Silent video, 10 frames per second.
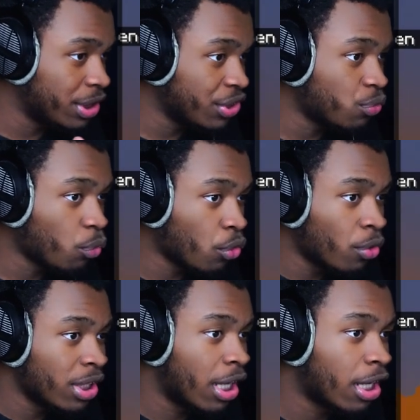this
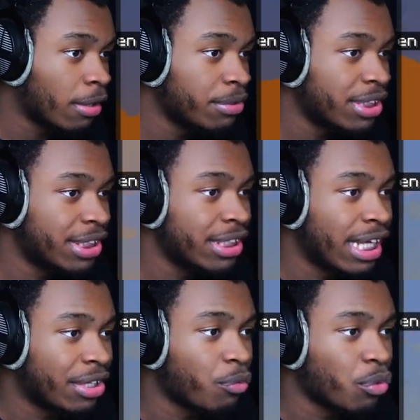world. Um, you can see
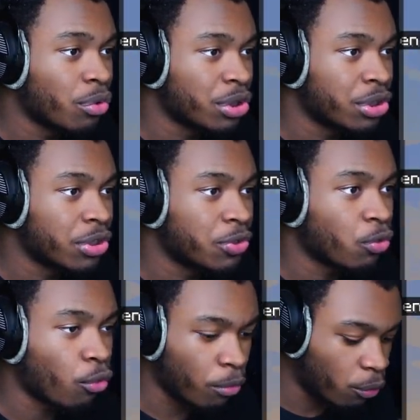that the world just looks
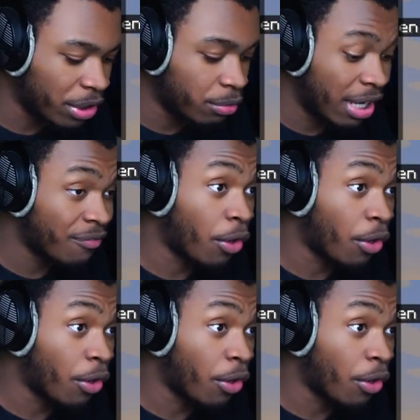normal. We do have